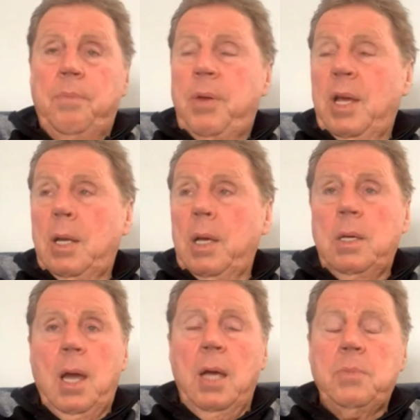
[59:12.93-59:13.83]
played
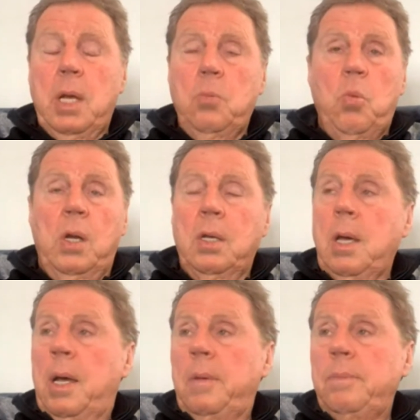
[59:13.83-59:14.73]
8 games, hadn't won a
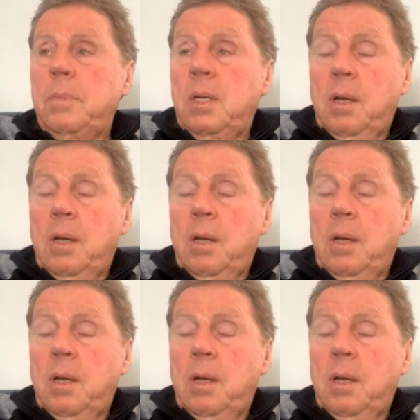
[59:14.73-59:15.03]
game,